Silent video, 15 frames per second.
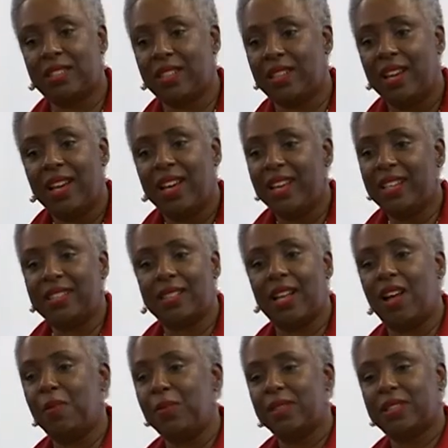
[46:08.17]
a, uh, it's
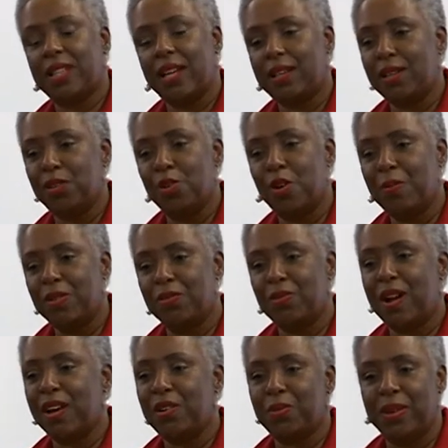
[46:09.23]
almost like a norman
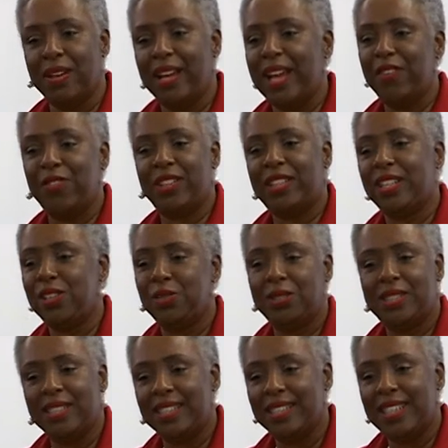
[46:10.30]
rockwell everything you
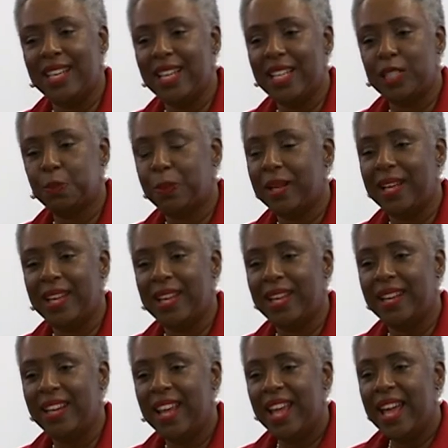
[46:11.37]
see the kids
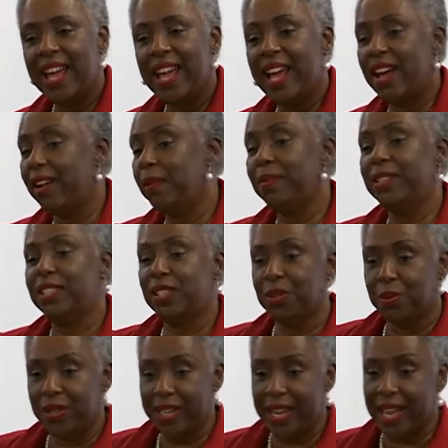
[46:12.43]
playing out i'm going to tell you
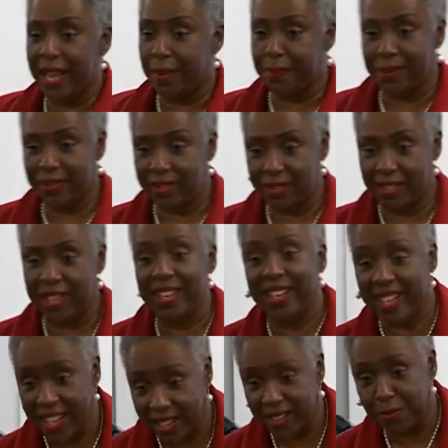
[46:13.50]
what happened in
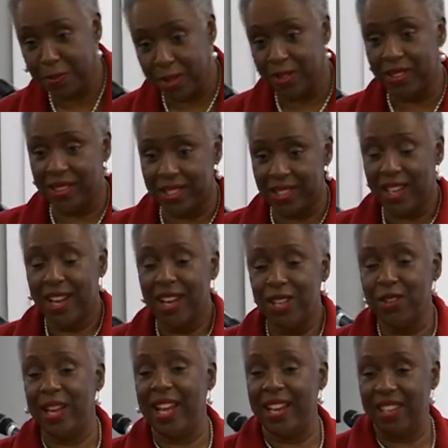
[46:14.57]
that community
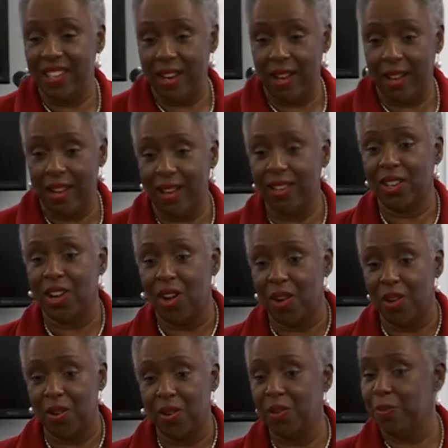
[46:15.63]
you had young
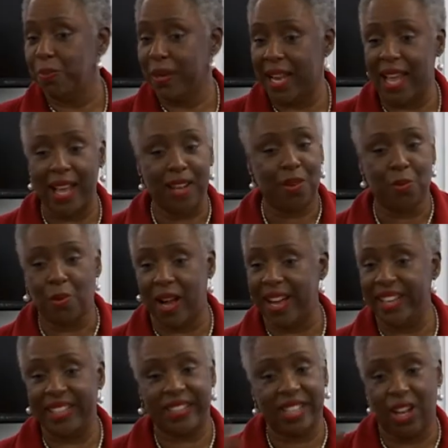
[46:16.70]
old black
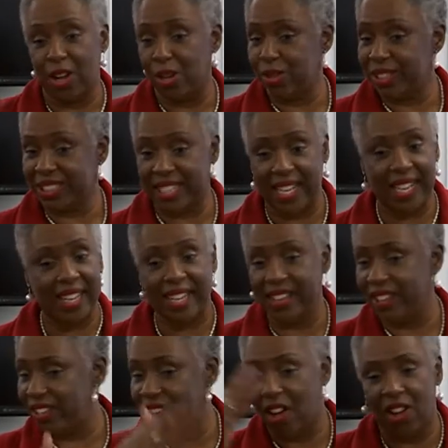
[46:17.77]
white tall skinny
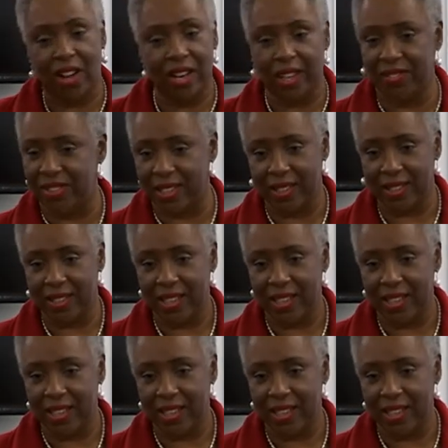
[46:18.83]
and all of it